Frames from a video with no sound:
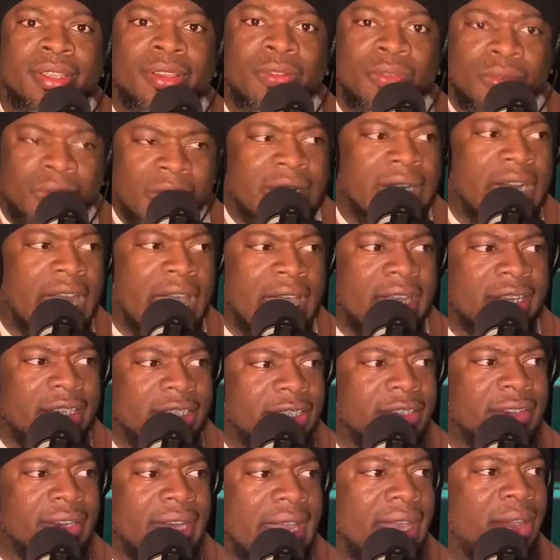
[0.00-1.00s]
When they
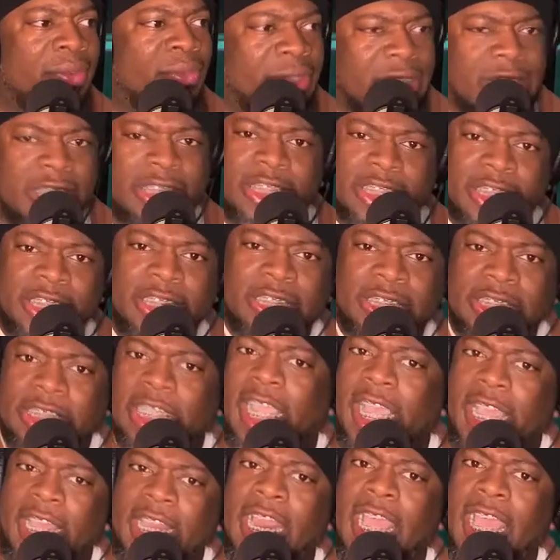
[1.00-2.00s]
do that? When she
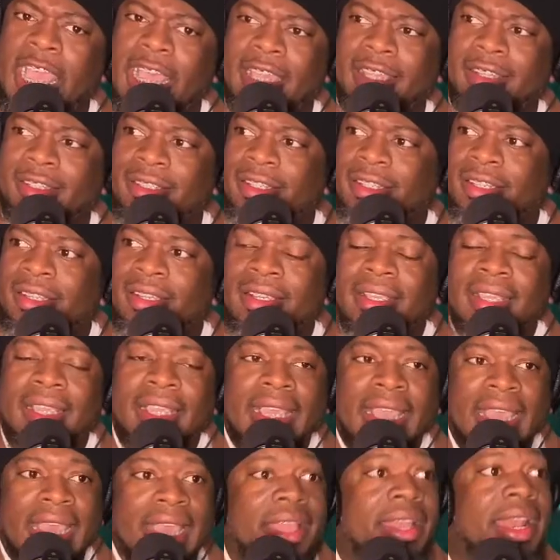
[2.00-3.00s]
say that?"
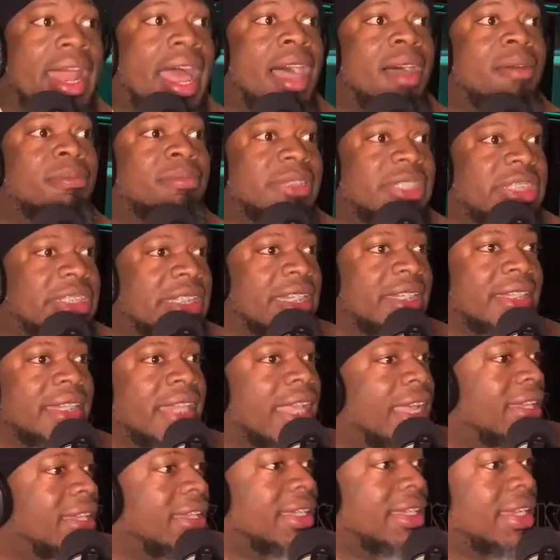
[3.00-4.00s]
And I'm sitting
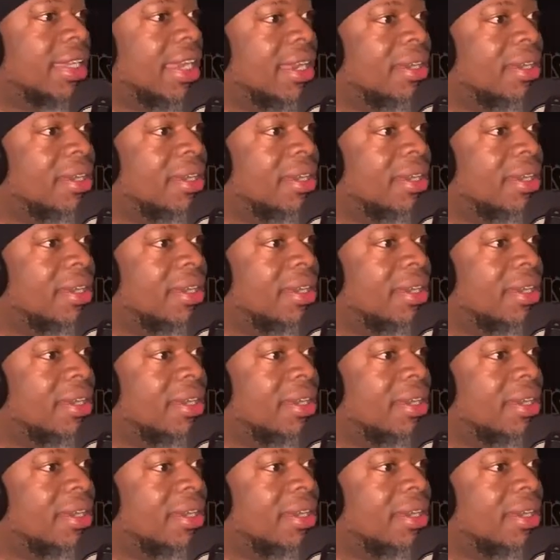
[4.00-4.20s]
there looking at